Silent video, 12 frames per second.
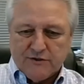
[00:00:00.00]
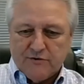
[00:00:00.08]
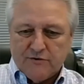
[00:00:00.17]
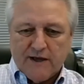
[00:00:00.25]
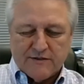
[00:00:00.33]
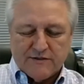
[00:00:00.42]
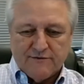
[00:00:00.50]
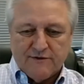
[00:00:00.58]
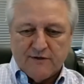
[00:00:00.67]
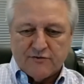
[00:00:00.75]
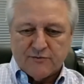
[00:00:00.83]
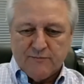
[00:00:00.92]
You guys have
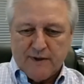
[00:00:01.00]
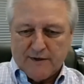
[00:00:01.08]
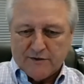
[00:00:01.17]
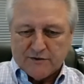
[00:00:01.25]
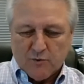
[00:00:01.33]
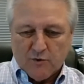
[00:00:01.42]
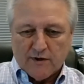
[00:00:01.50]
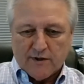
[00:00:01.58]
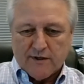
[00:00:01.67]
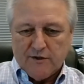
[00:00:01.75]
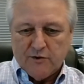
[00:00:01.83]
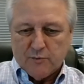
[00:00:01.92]
done tremendous work,
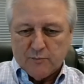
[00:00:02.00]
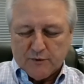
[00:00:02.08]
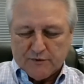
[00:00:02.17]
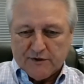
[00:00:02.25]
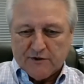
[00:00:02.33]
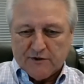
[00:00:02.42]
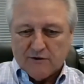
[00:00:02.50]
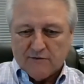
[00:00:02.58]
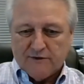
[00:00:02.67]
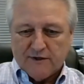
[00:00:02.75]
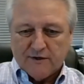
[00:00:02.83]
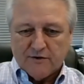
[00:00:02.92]
and you in particular have
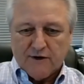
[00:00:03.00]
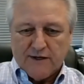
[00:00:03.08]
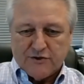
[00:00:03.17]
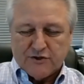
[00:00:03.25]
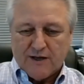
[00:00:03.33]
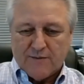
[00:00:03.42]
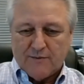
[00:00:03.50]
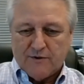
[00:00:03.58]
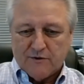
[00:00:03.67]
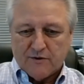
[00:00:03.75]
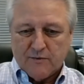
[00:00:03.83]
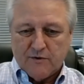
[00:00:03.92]
done a great job in
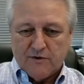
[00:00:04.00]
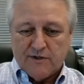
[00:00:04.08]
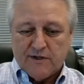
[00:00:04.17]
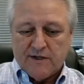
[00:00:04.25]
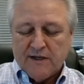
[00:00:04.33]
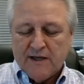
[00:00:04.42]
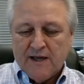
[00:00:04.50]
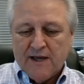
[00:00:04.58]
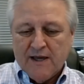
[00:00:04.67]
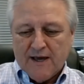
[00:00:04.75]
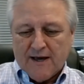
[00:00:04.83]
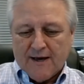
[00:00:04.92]
your community.
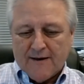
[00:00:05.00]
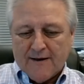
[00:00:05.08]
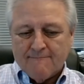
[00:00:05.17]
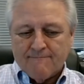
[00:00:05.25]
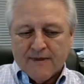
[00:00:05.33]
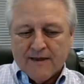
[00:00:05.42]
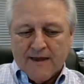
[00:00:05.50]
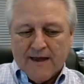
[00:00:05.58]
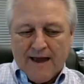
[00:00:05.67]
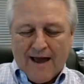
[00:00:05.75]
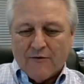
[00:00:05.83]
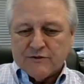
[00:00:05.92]
How
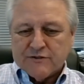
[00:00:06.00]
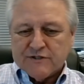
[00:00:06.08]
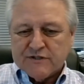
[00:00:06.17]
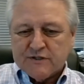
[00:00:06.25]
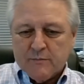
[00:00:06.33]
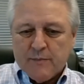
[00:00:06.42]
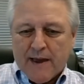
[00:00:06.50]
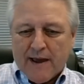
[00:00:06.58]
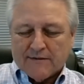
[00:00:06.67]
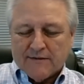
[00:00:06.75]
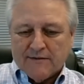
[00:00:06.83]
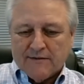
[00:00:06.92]
has this
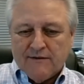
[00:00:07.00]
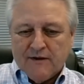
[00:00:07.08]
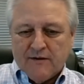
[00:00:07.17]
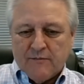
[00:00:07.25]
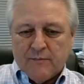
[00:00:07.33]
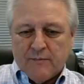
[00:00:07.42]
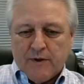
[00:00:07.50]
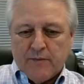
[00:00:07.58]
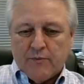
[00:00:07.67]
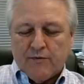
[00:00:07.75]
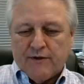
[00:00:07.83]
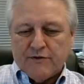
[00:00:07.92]
impacted the
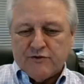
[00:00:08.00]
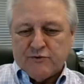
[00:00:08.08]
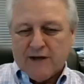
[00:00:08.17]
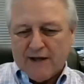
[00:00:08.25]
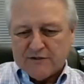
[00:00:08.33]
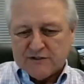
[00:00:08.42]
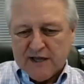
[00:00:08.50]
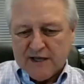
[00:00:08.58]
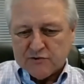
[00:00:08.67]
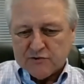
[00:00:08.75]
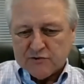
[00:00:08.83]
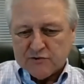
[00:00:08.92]
people that you had
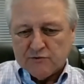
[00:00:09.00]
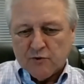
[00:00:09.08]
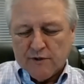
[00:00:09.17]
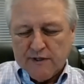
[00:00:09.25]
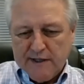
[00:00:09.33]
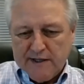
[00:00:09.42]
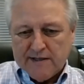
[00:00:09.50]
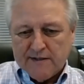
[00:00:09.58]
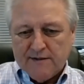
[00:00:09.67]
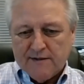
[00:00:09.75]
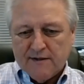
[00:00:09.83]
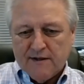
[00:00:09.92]
scheduled or
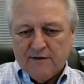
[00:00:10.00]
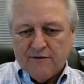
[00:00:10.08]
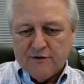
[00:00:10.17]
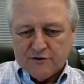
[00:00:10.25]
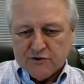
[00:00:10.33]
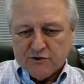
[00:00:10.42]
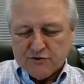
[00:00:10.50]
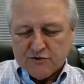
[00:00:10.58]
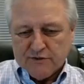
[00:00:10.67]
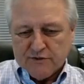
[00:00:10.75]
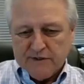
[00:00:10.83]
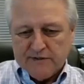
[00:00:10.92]
needed the
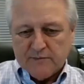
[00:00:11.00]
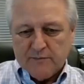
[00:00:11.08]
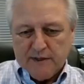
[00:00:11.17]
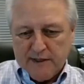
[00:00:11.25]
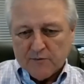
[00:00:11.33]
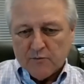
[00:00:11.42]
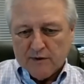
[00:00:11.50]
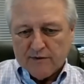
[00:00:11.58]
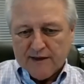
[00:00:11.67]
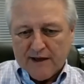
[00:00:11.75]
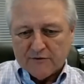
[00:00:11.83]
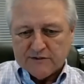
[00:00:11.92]
surgery to begin with?
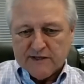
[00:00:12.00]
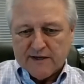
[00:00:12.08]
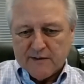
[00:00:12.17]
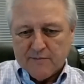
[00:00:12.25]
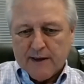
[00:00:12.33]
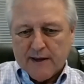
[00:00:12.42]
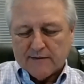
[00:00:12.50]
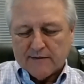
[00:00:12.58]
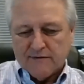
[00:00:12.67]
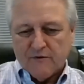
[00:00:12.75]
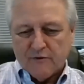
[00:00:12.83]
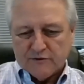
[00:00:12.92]
How has that impacted
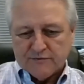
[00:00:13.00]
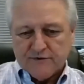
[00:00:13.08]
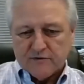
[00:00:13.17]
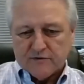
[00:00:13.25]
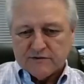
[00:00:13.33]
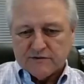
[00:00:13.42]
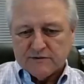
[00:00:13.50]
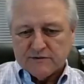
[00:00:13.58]
those folks?